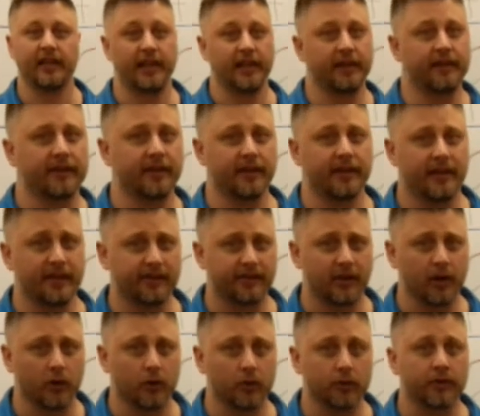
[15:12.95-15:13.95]
to these goals,
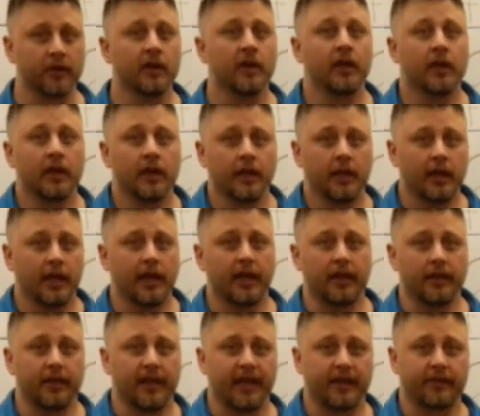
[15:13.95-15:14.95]
and
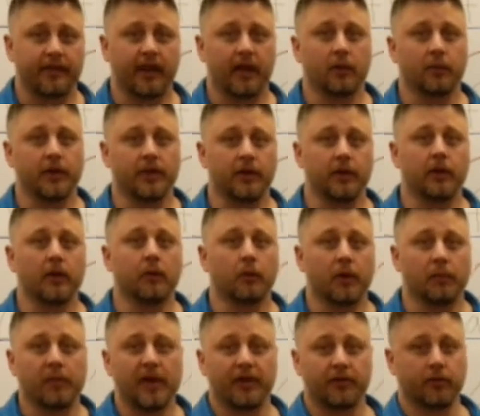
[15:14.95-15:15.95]
that's how we do it. We
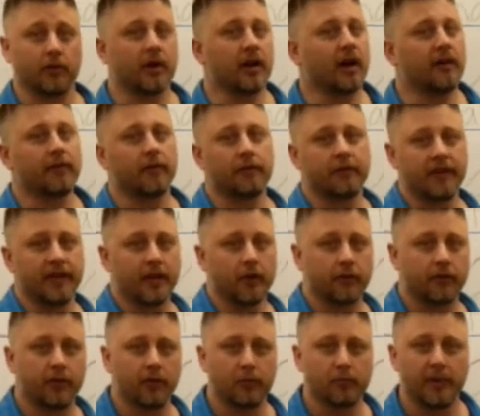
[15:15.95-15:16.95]
measure it off of
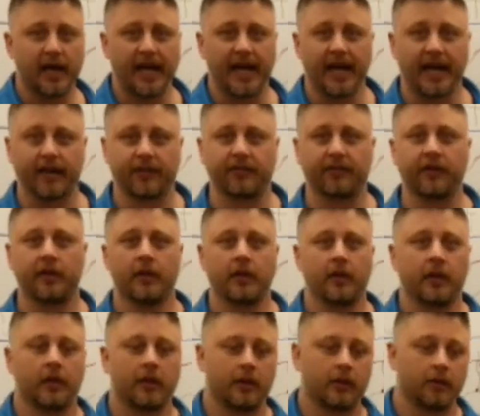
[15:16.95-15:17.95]
VO2max,
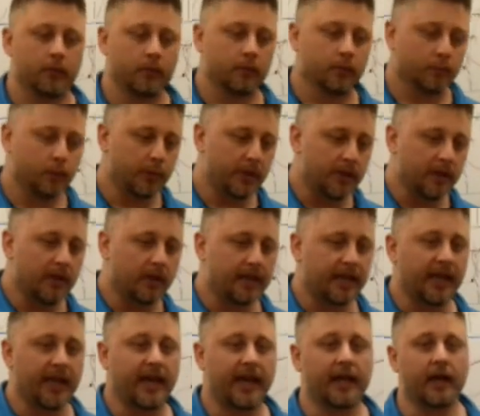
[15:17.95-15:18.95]
we look
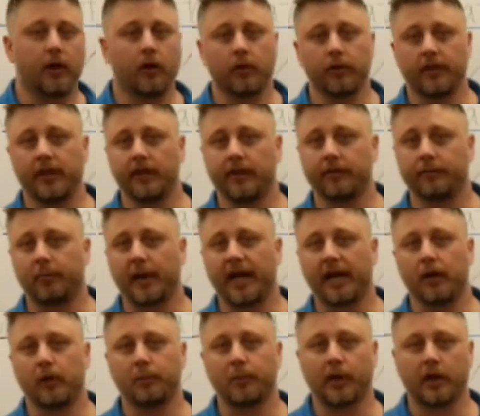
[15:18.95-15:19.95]
at all these
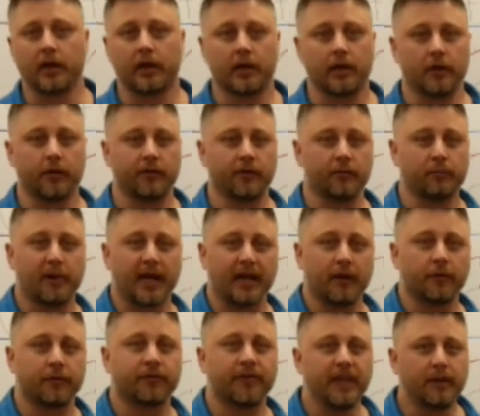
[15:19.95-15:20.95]
biomarkers and
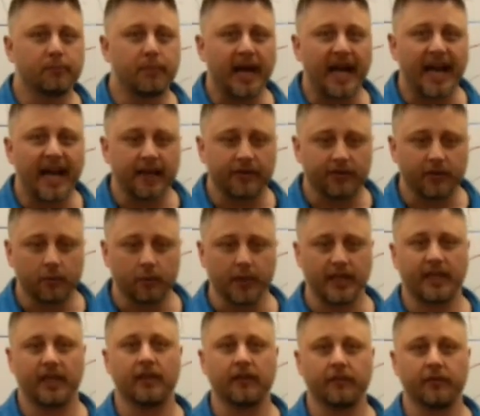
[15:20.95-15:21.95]
biofeedbacks, and we give
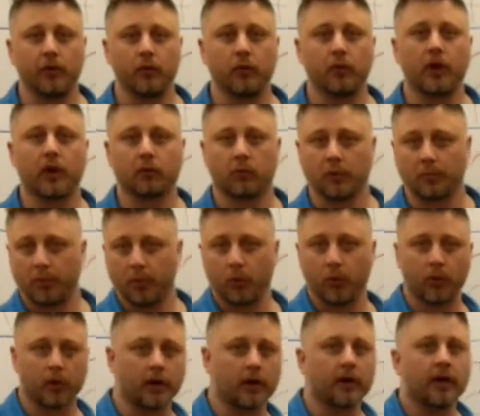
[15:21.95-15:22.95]
you a report
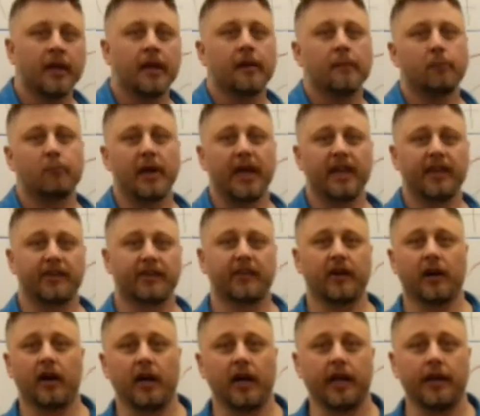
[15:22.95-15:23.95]
based
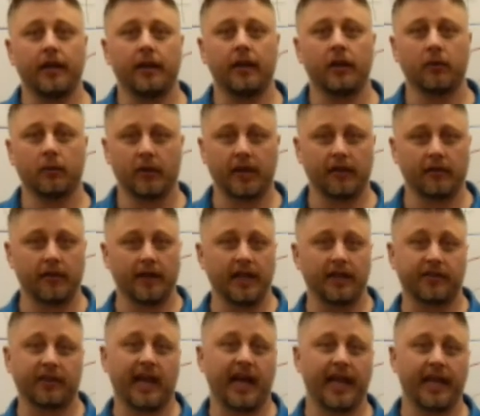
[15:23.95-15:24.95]
on whatever it is. I
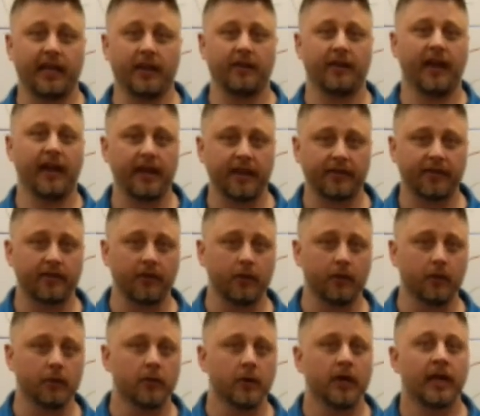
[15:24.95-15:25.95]
can test you
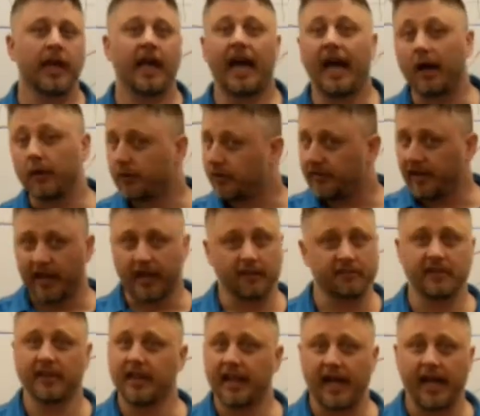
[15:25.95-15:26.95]
outside of a
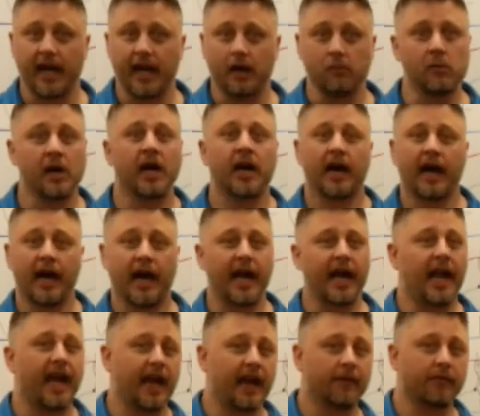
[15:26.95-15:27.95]
lab. I have
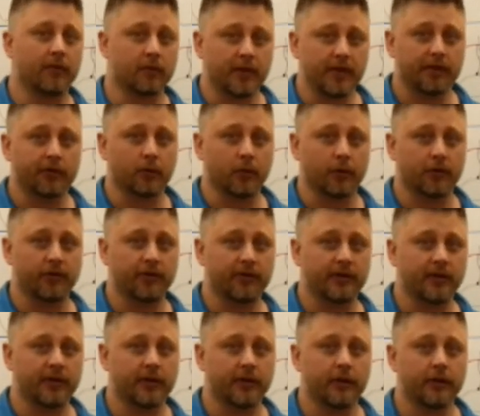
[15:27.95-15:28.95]
the resources to do
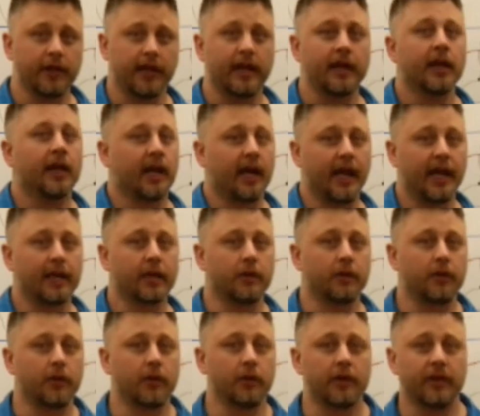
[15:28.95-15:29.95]
that. I can do
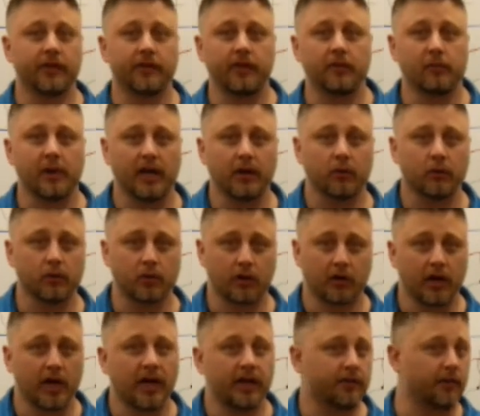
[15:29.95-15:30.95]
this in my own garage
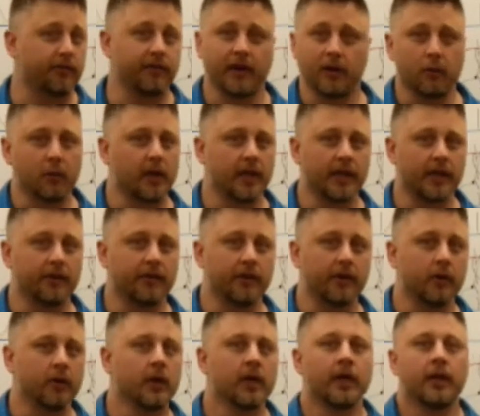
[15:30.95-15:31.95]
if I wanted to.
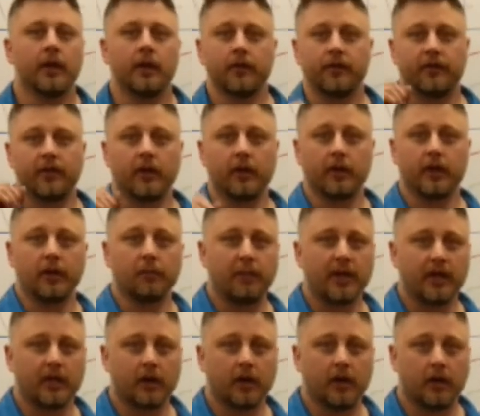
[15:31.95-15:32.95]
So give me a
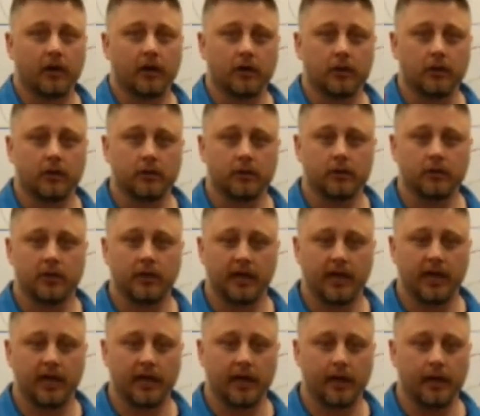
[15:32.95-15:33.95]
call,
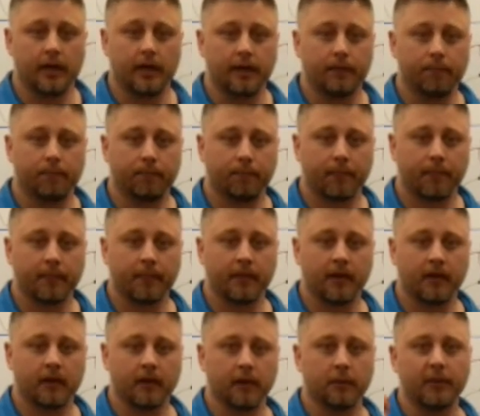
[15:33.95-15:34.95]
let
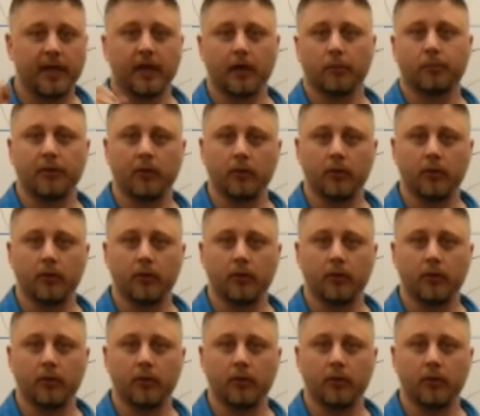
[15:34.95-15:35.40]
me help you.